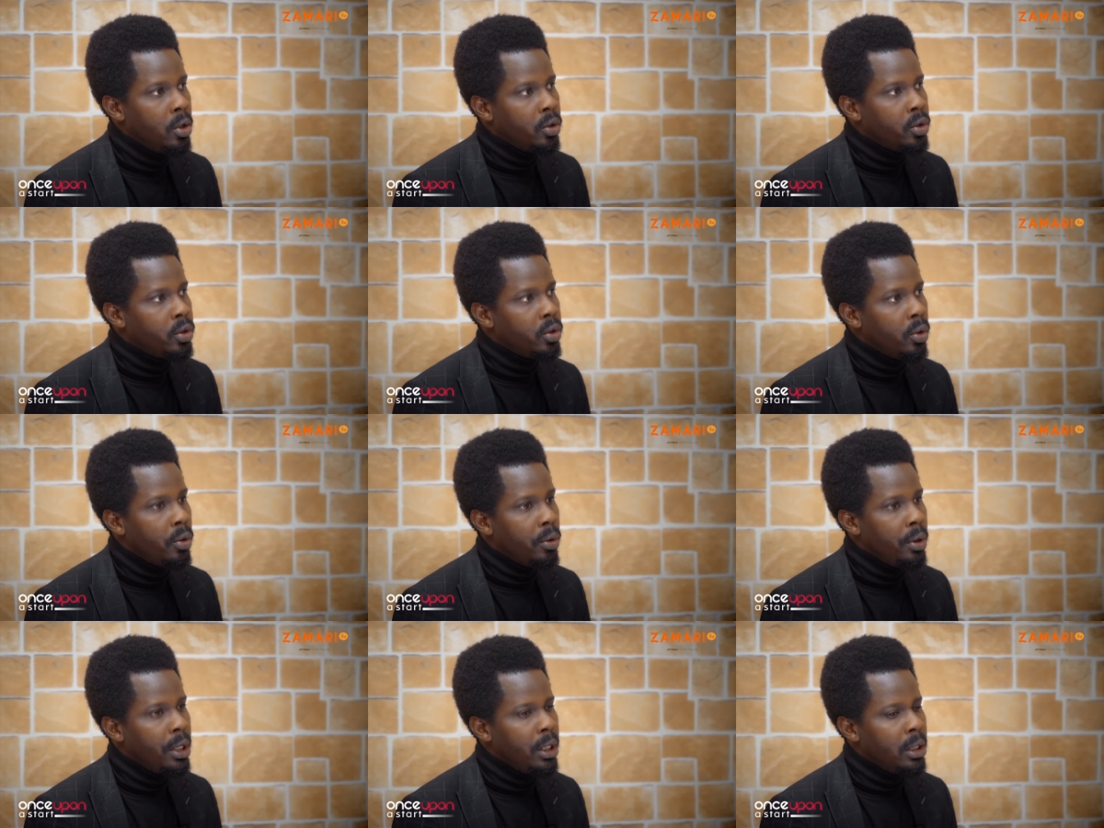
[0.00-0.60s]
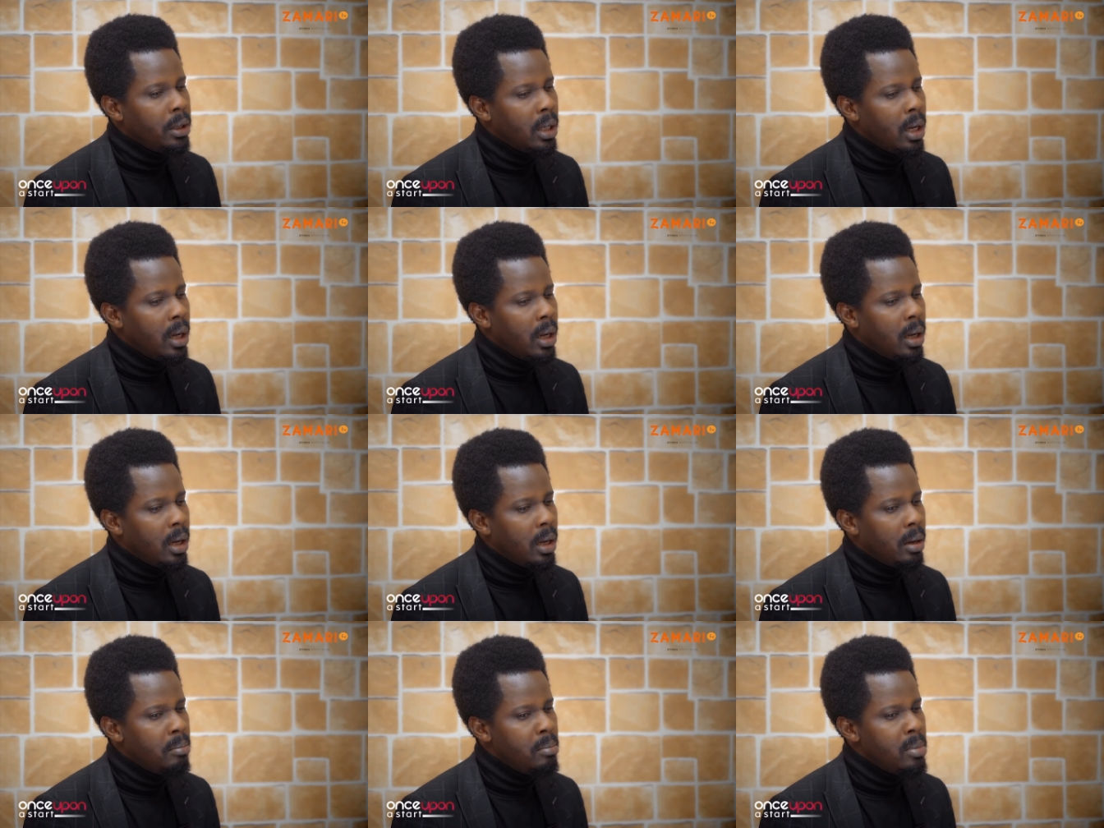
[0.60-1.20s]
So in
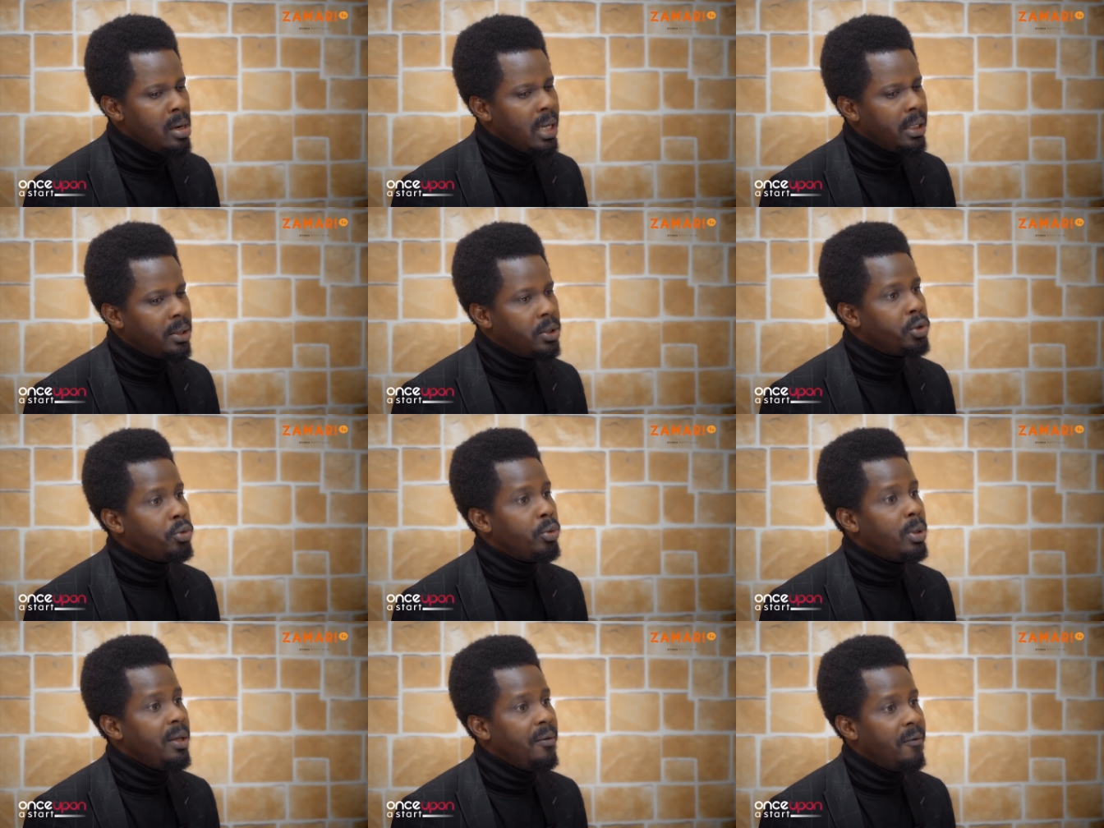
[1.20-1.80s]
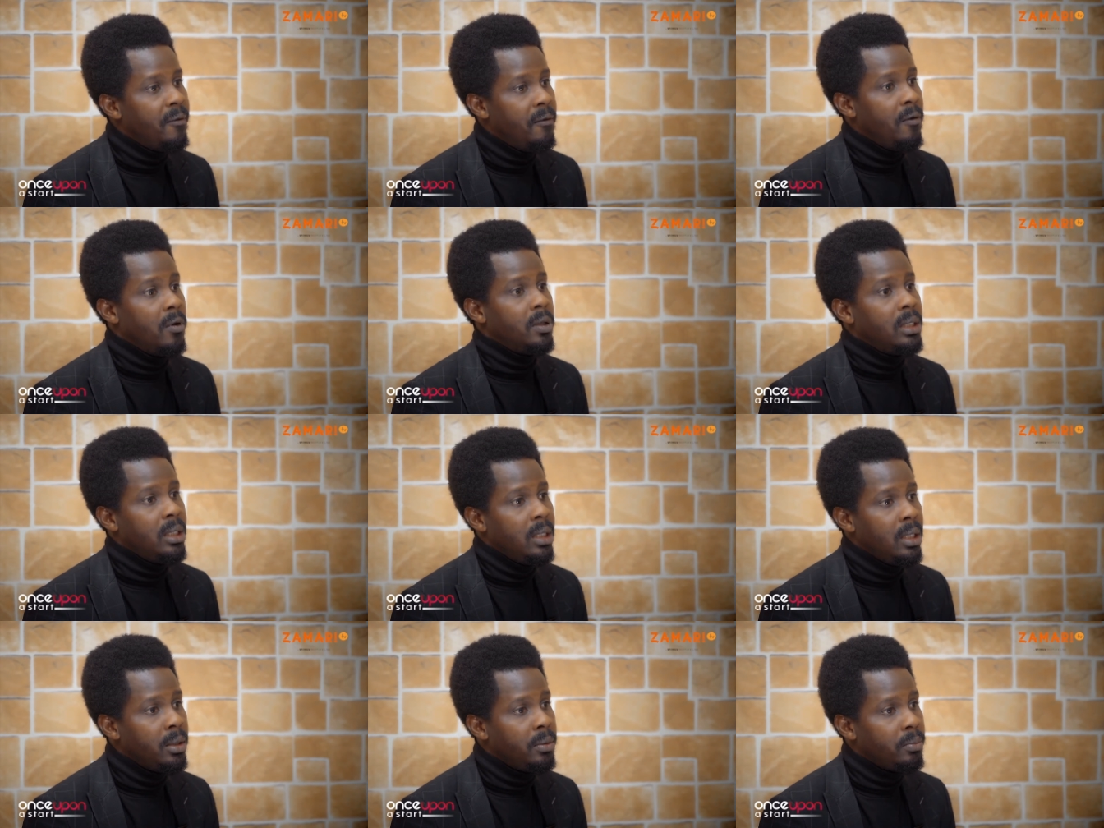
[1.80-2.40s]
early
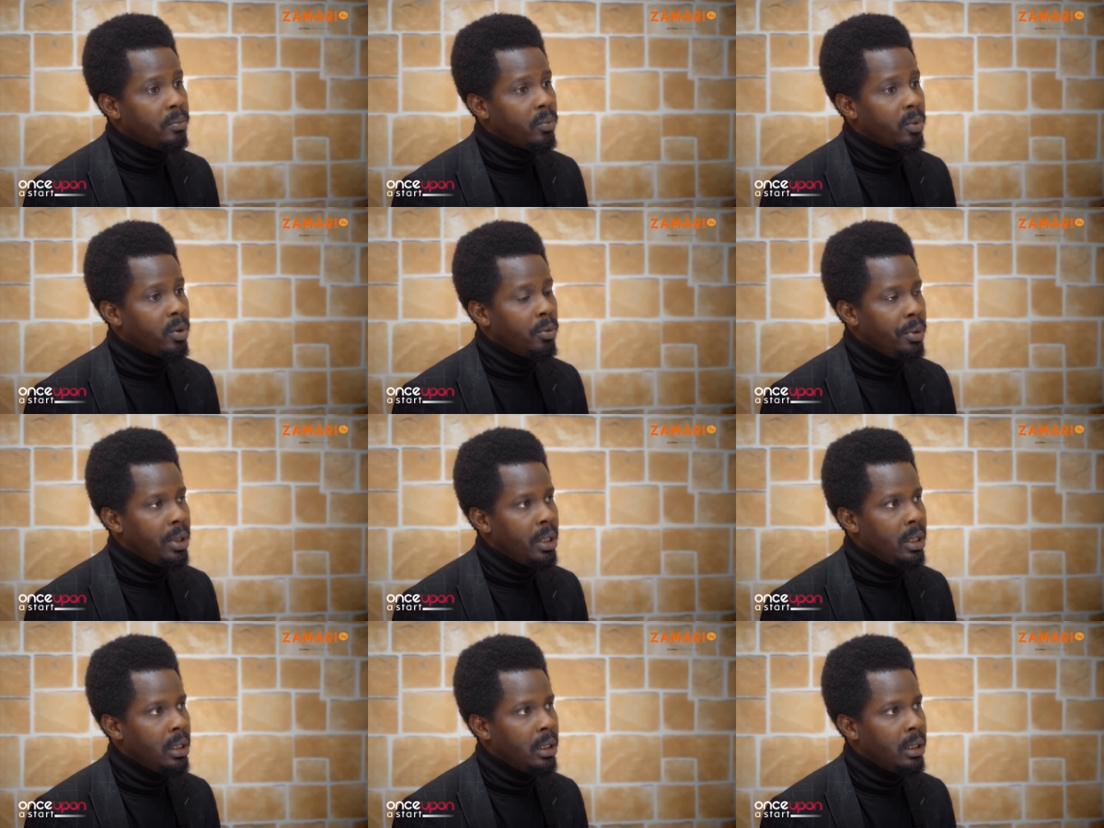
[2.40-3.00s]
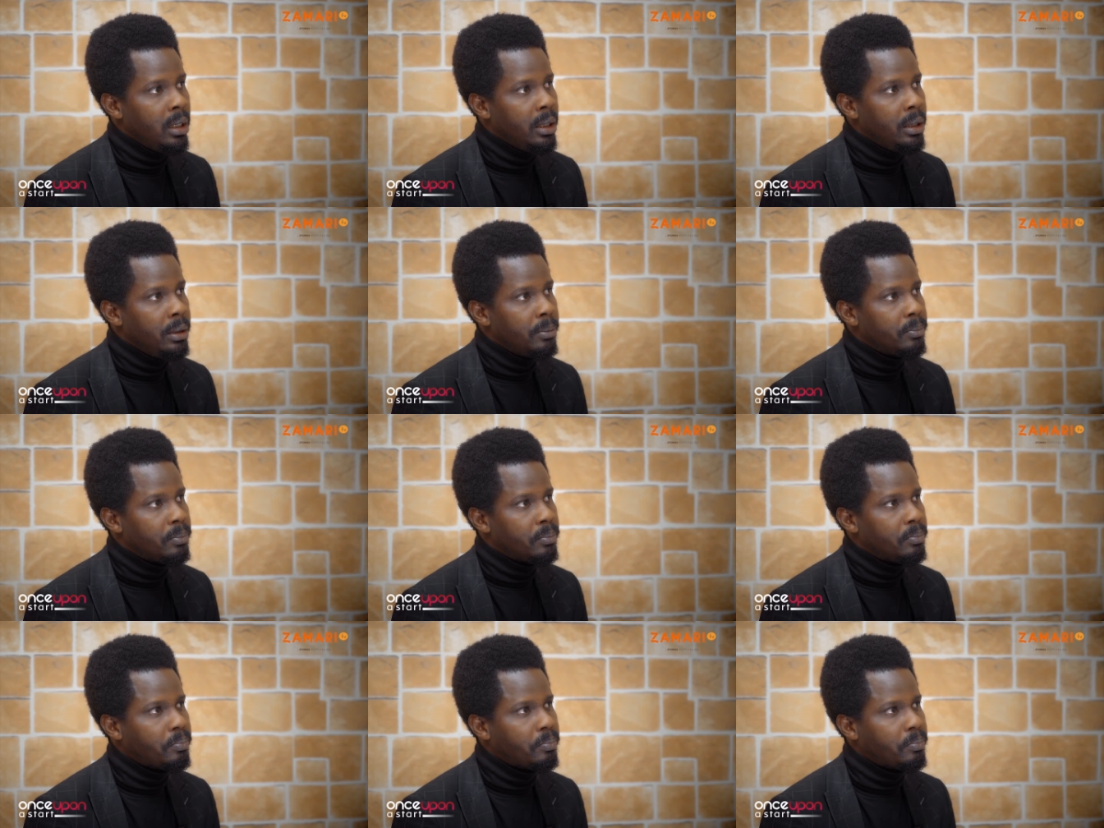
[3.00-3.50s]
2014, we